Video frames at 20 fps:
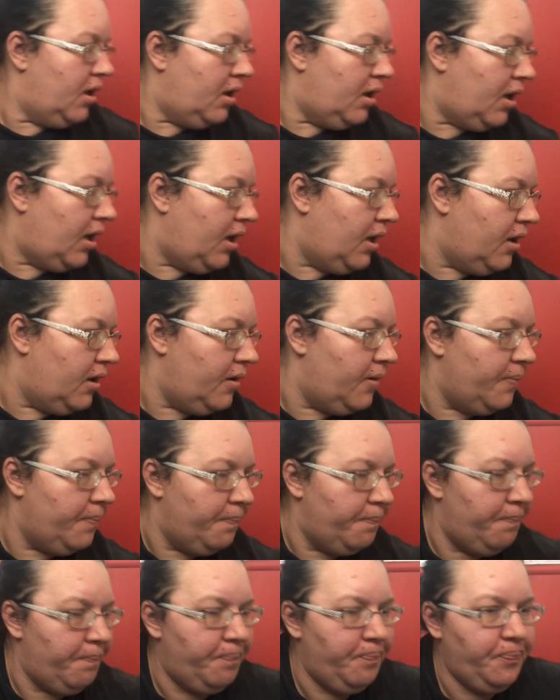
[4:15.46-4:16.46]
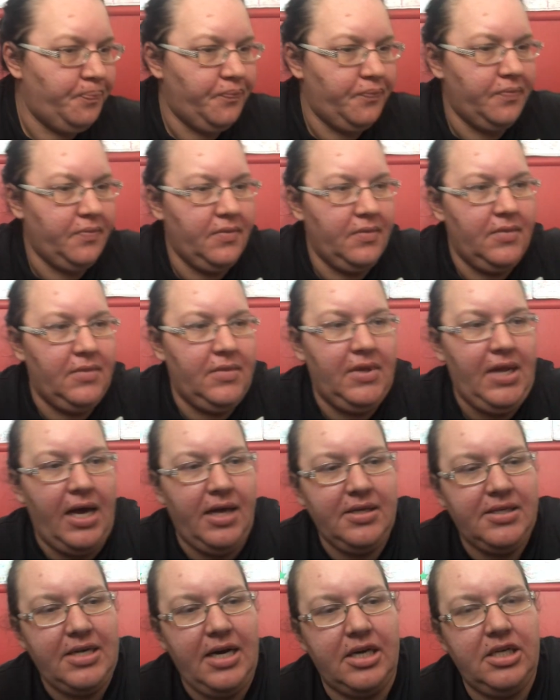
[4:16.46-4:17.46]

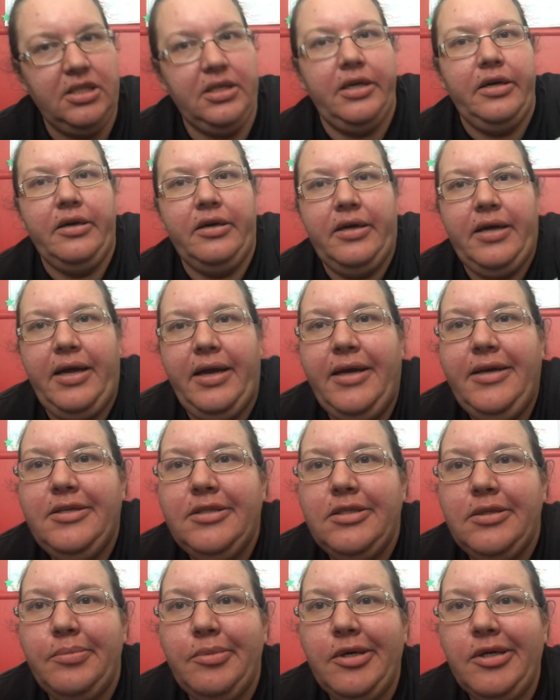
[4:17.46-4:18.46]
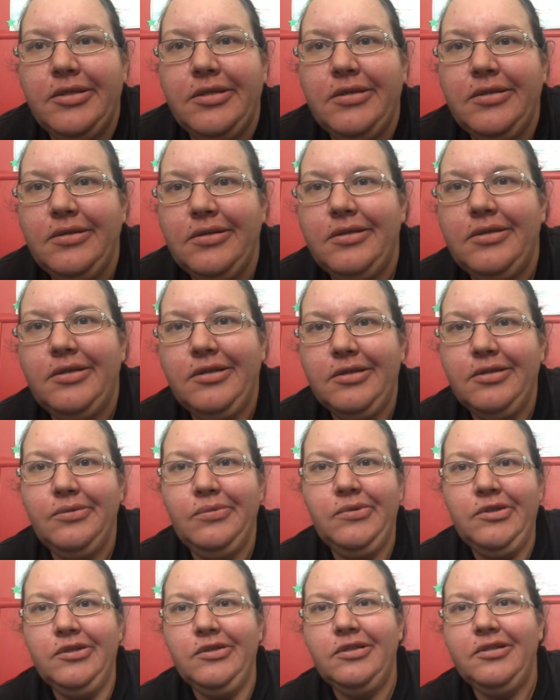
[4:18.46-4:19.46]
That's actually an Easter present that I don't
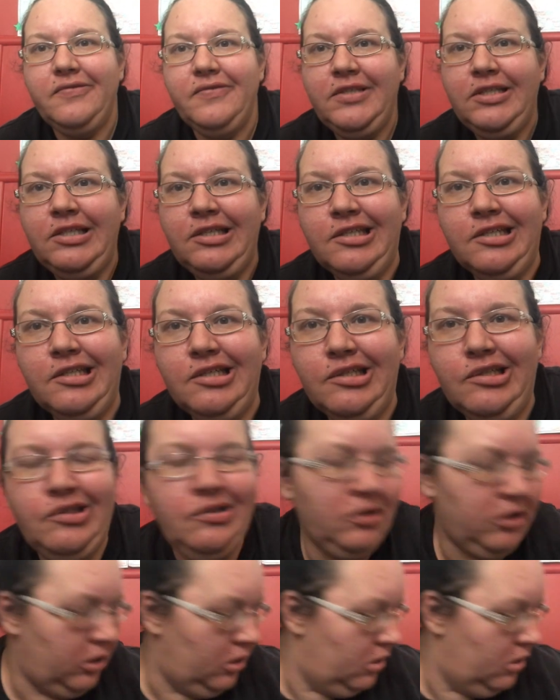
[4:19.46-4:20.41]
want on the video.